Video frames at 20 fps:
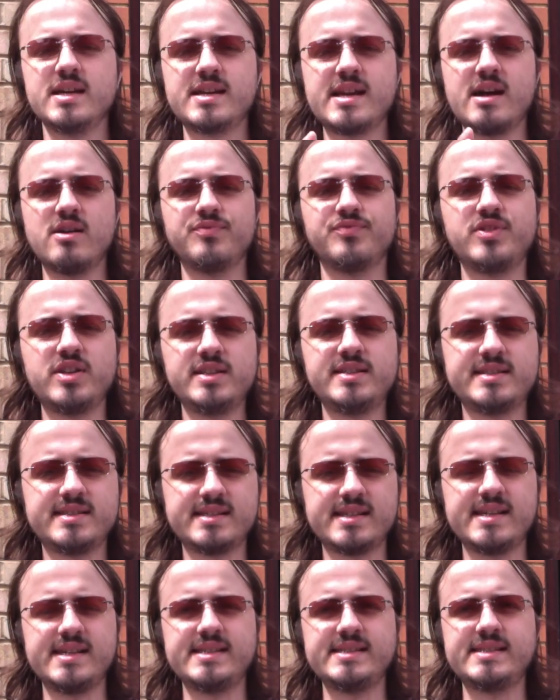Now,
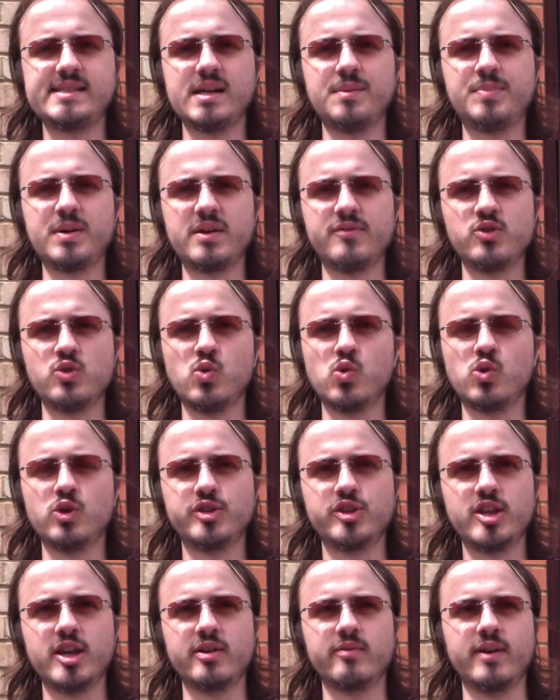this is a bit of an awkward
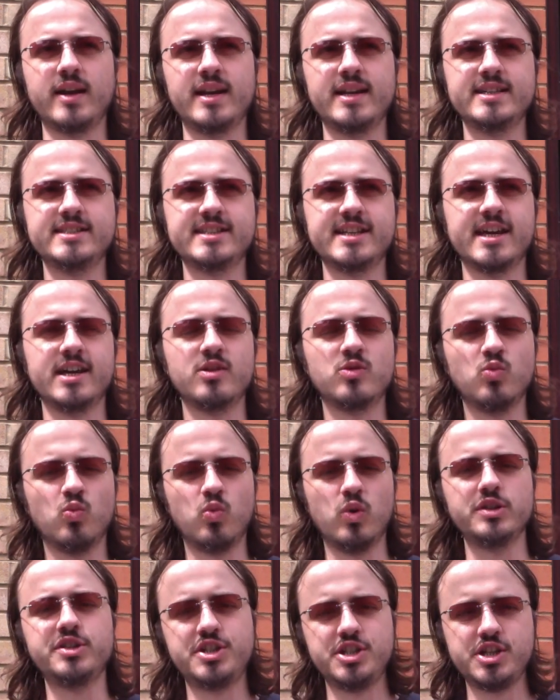thing, really, isn't it?
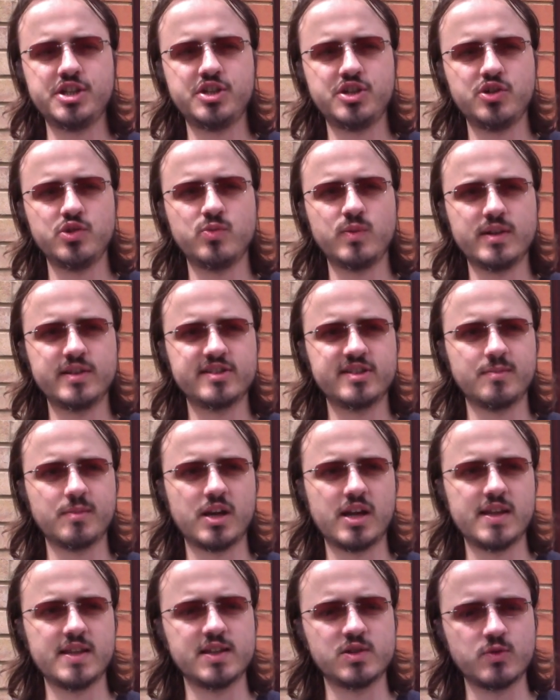What do you do when something
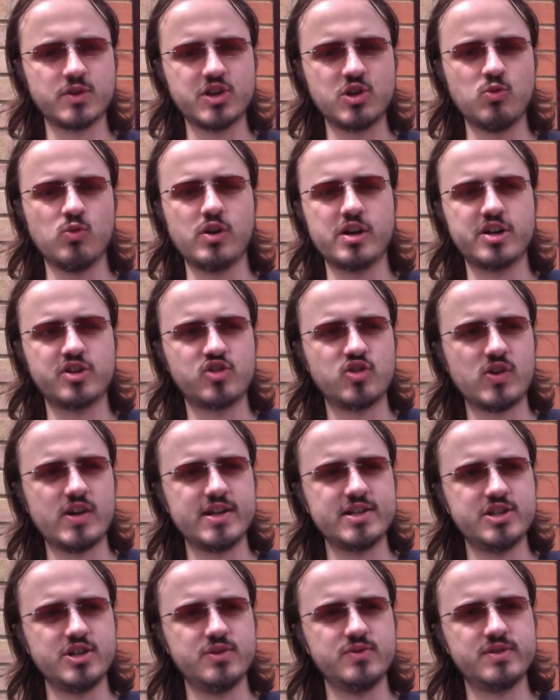like this, when you want to try
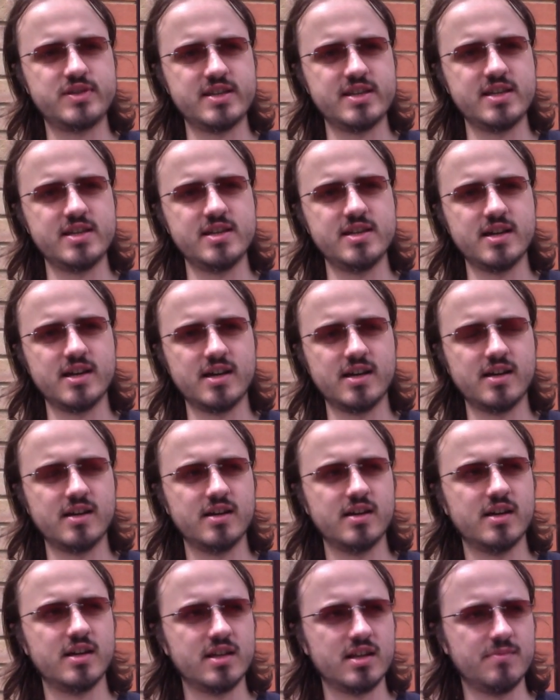and use the
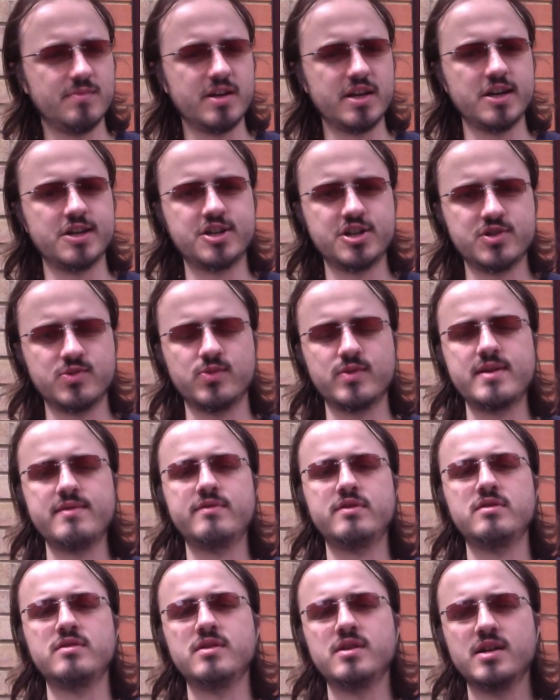miniatures, or
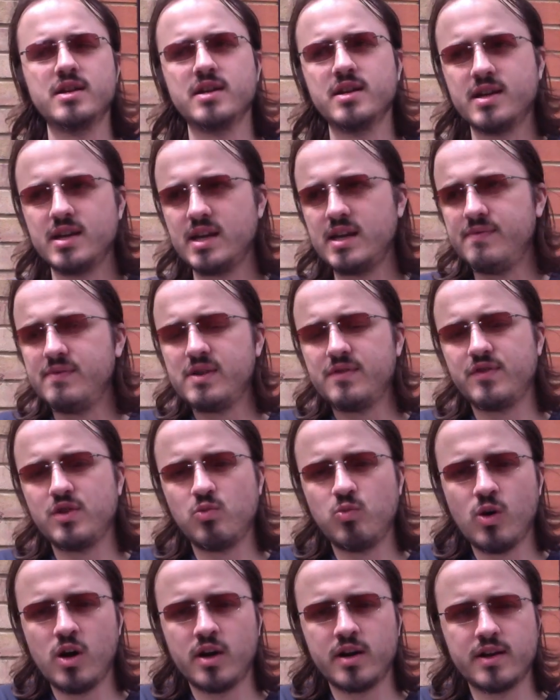even if you
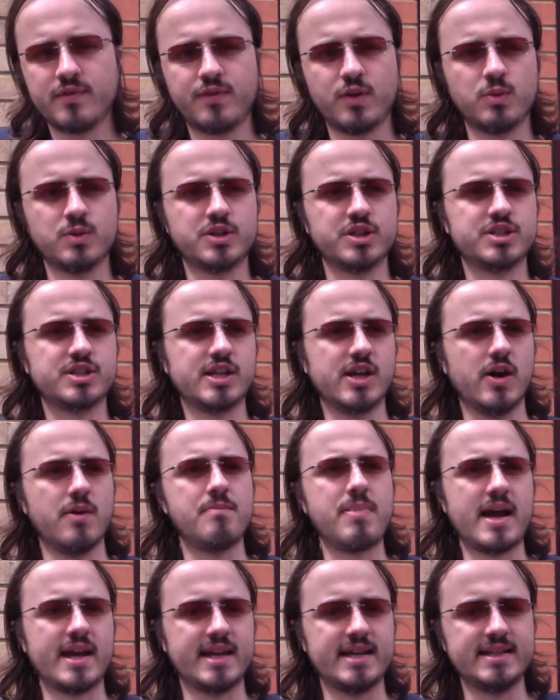weren't, if you were just going
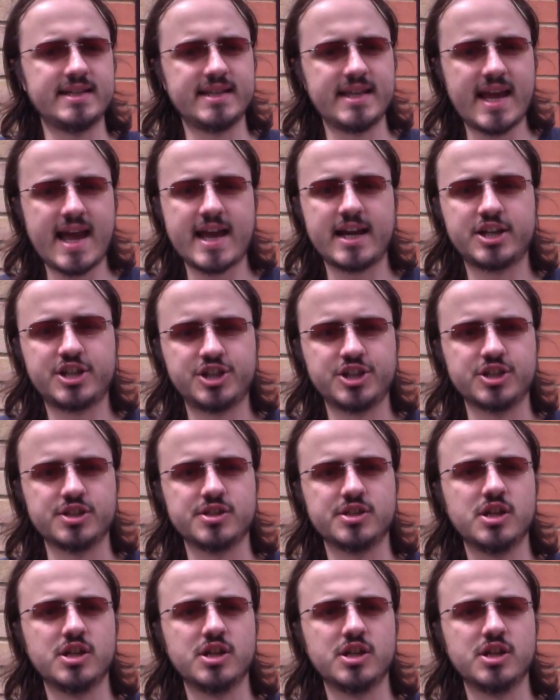back into the action?